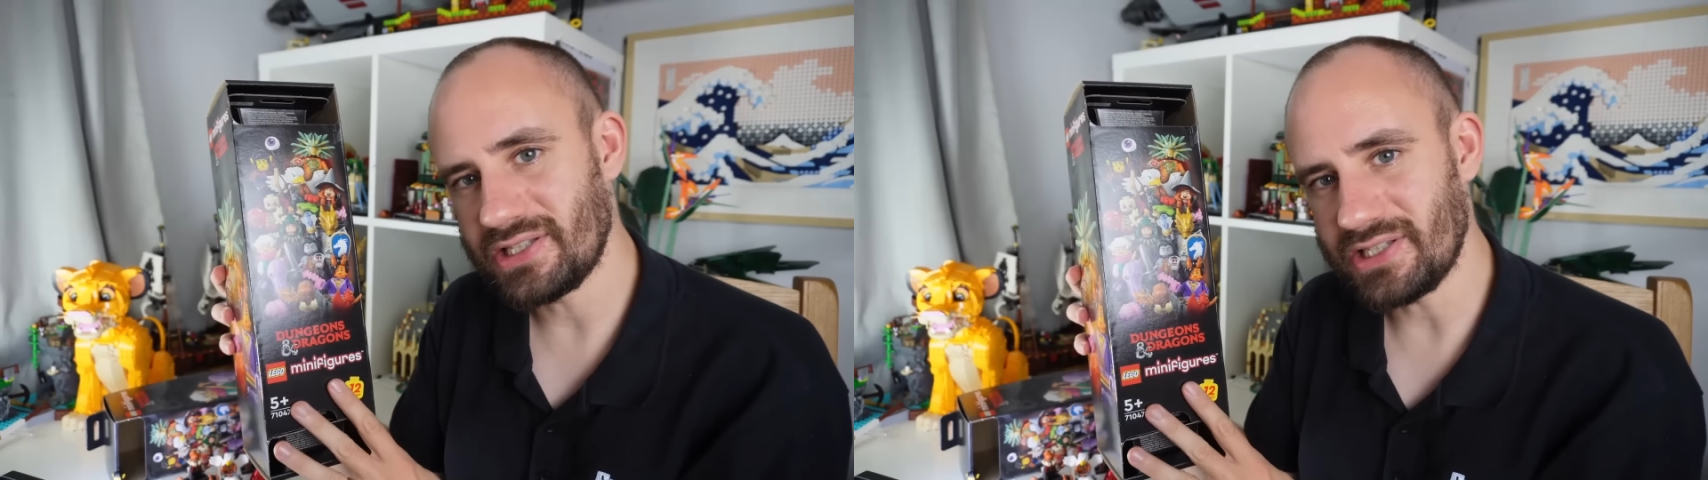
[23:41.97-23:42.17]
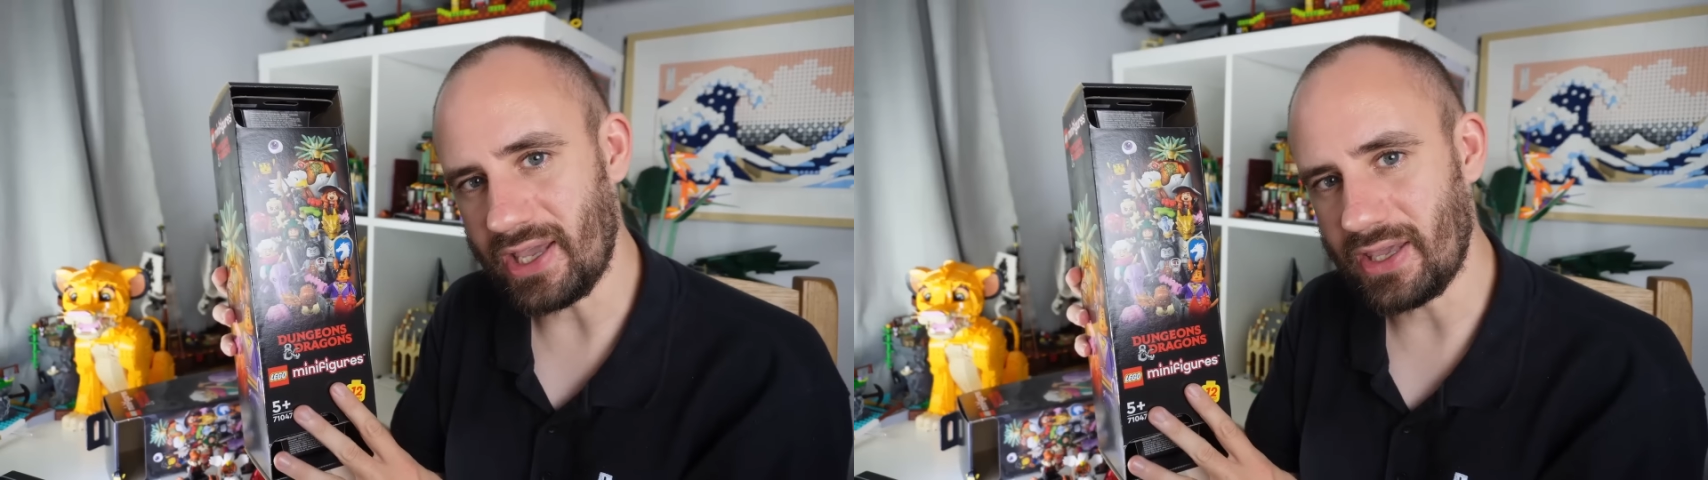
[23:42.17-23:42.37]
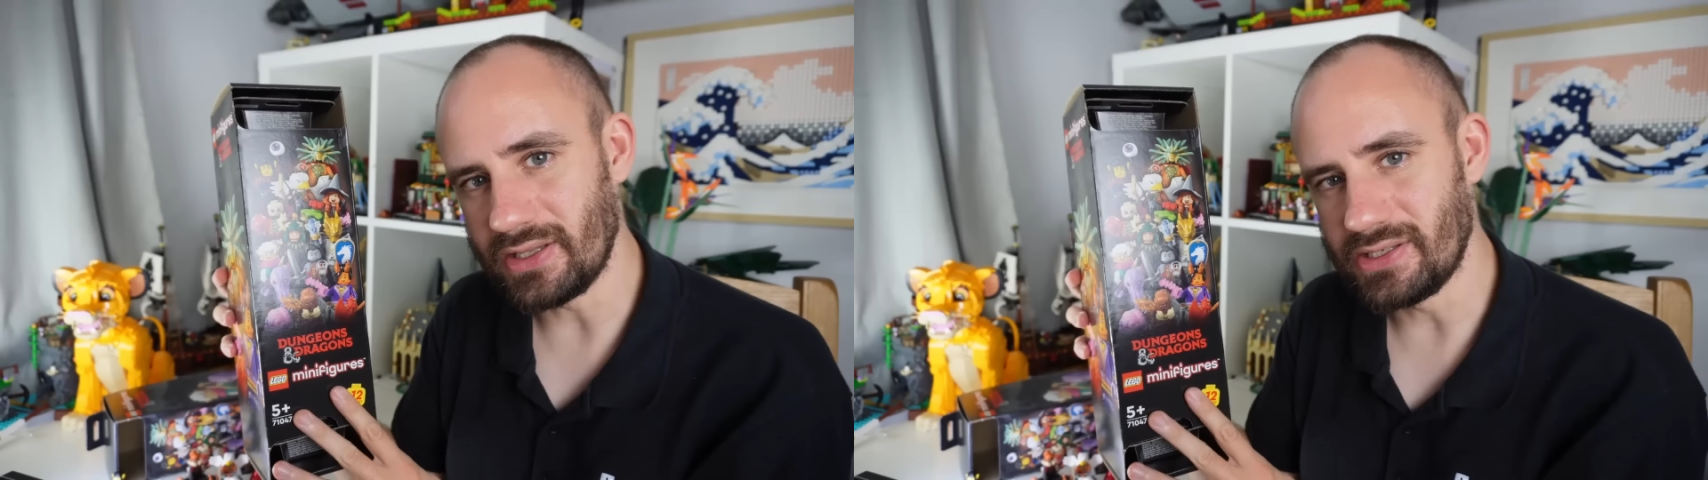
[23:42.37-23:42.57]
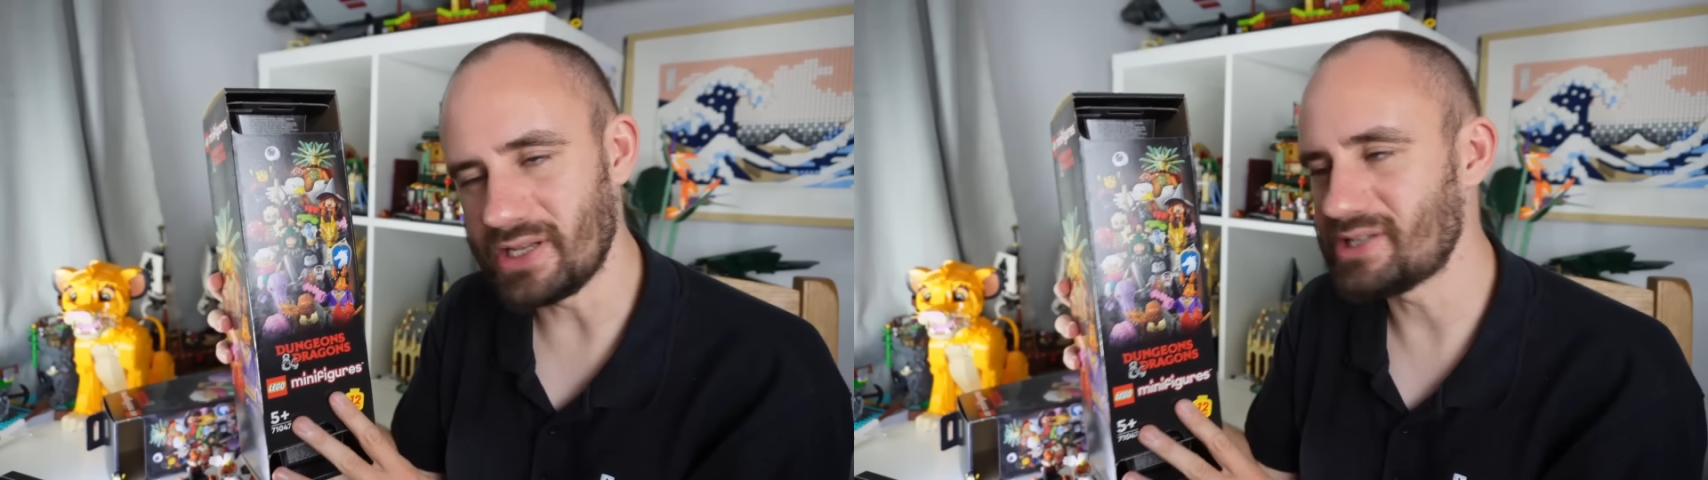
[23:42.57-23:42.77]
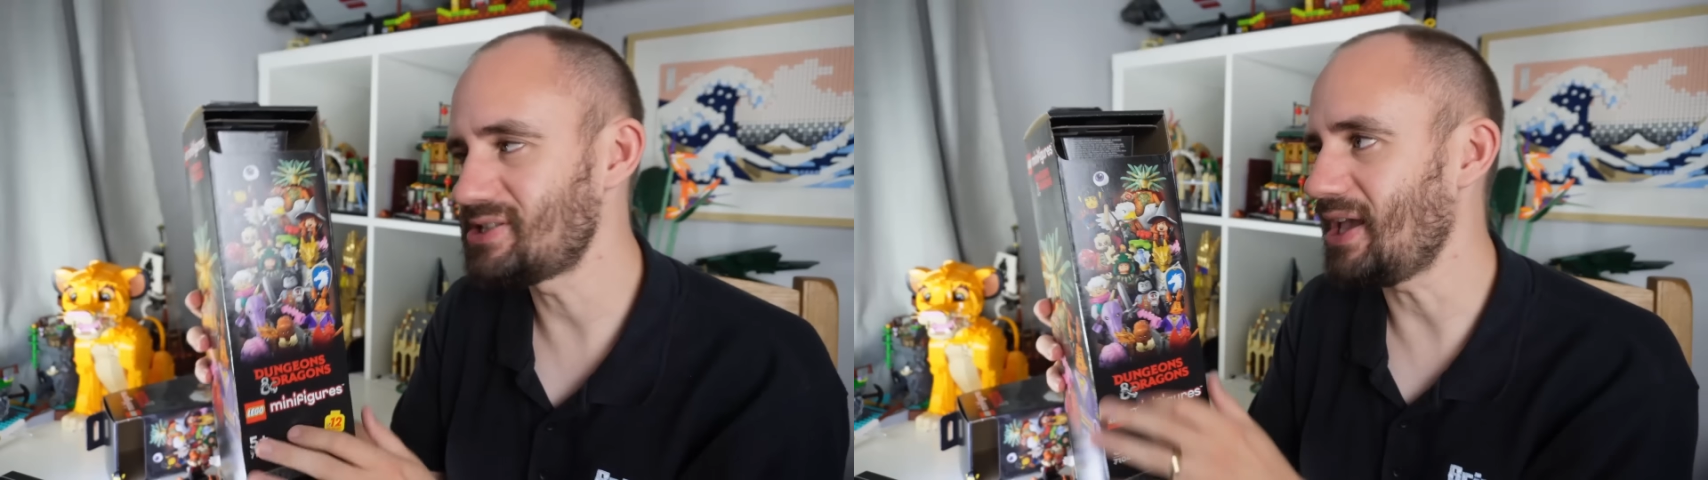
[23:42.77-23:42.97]

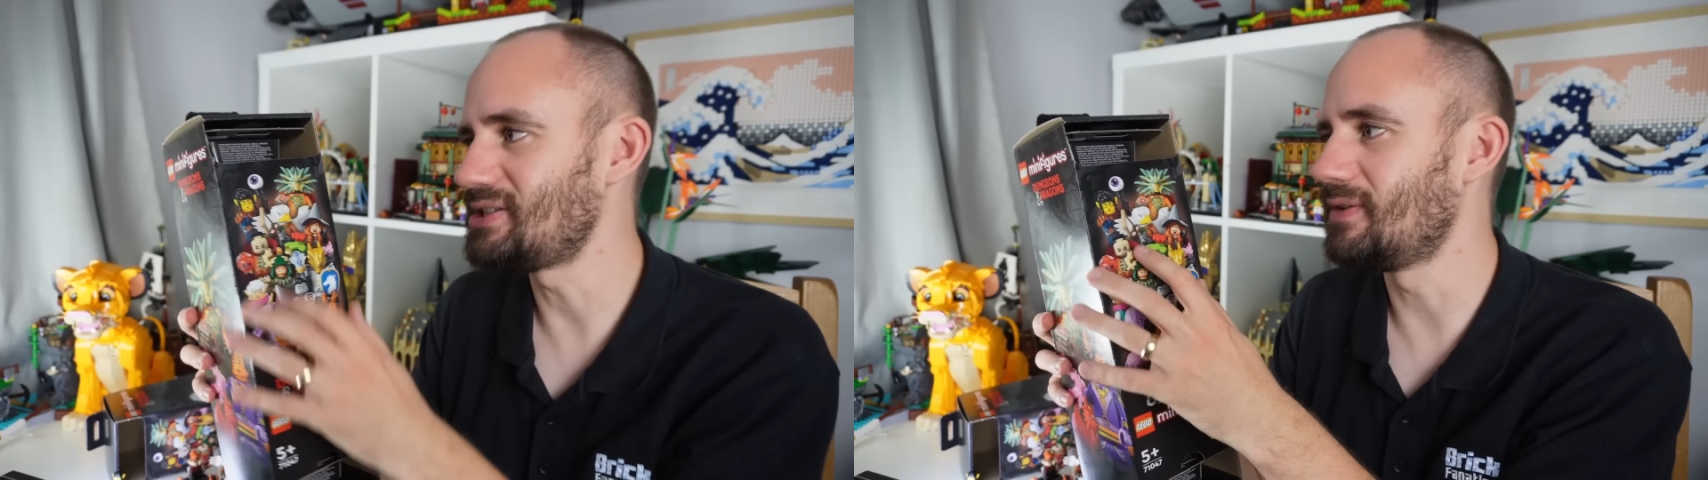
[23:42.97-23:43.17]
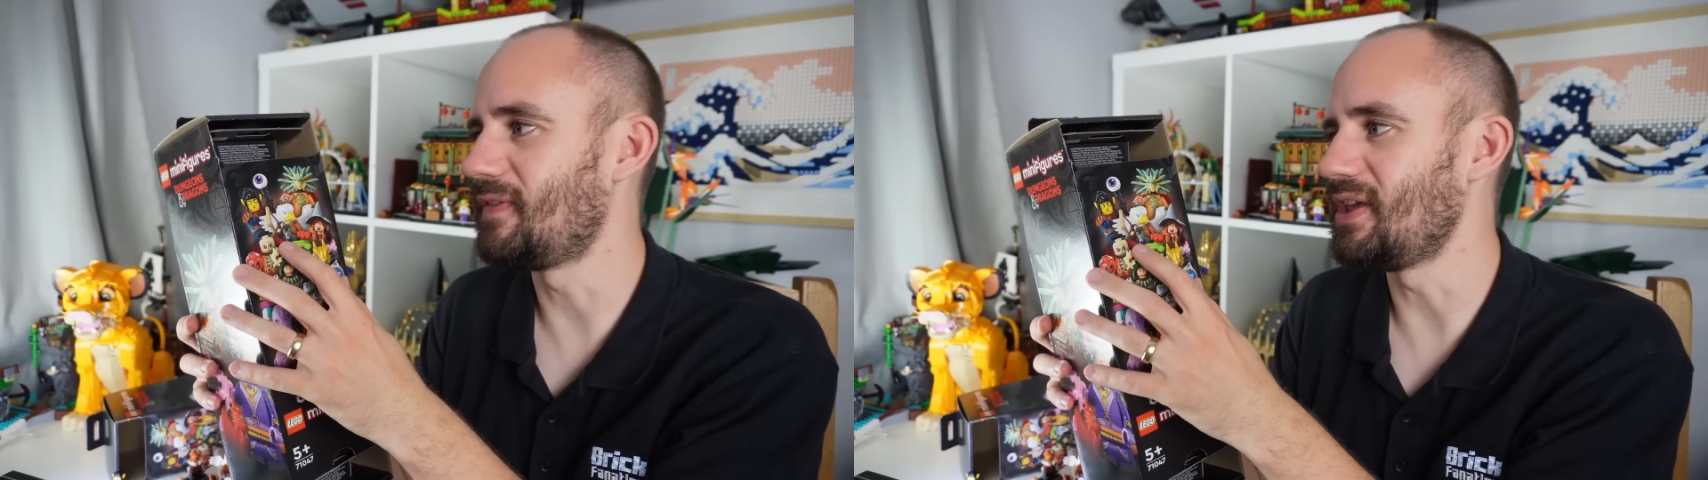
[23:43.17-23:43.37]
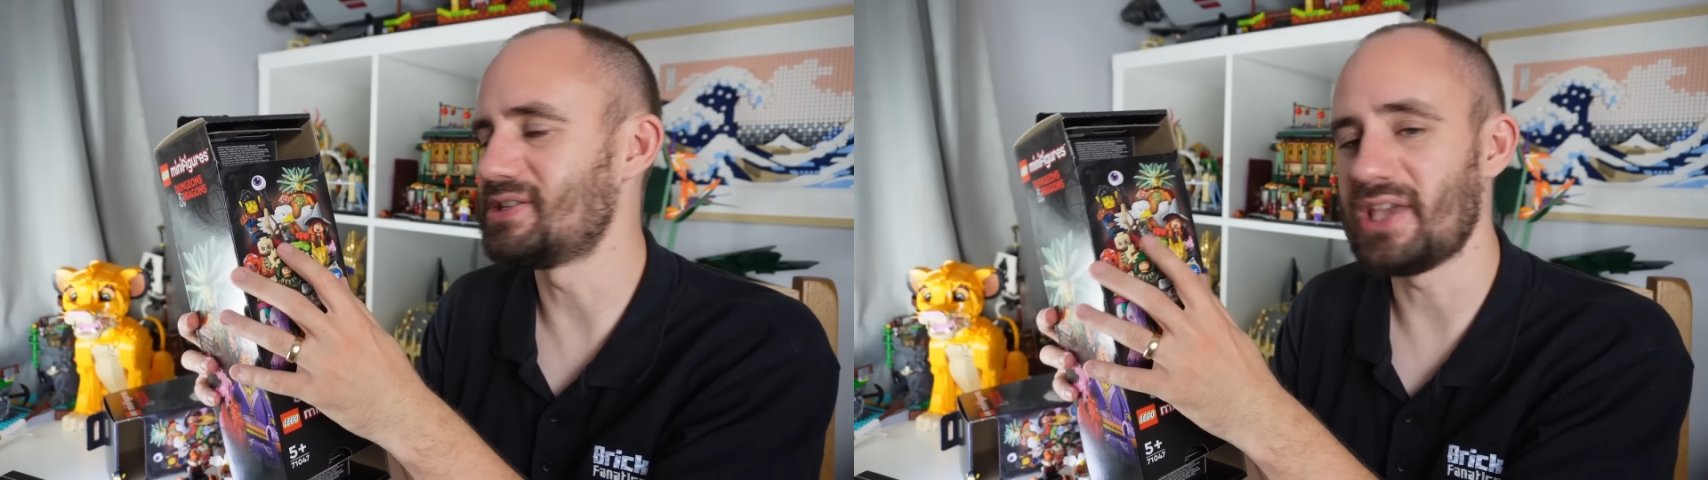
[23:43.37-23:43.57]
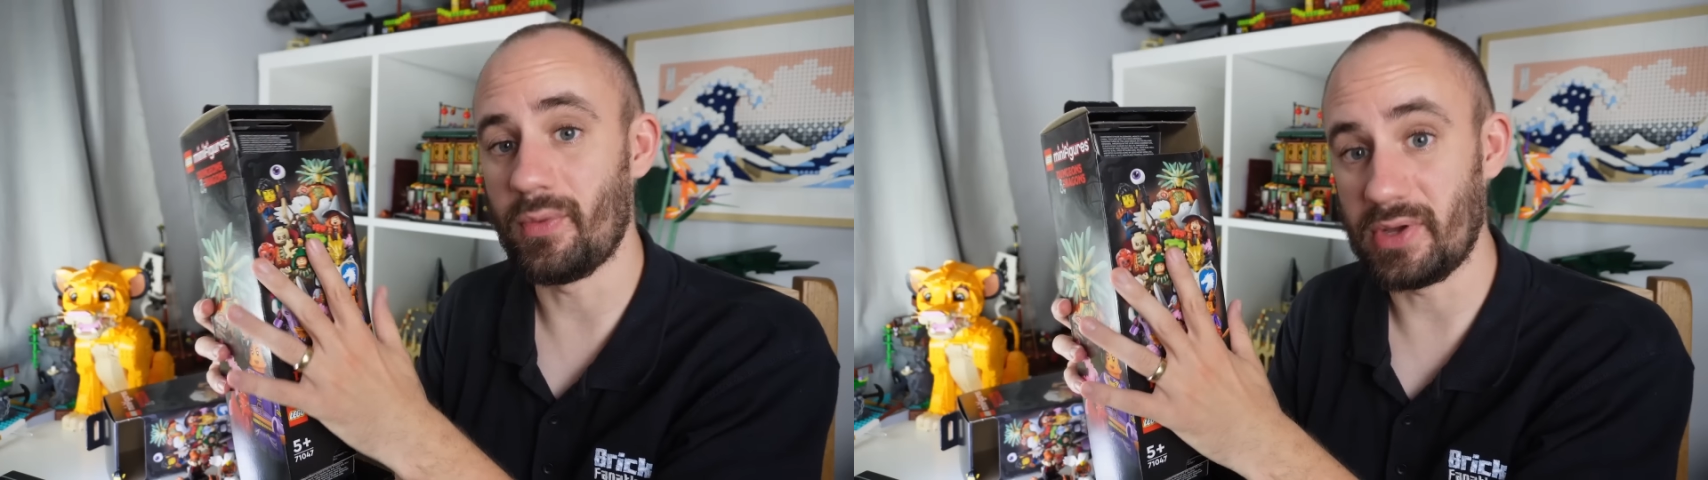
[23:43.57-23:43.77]
second set of these here,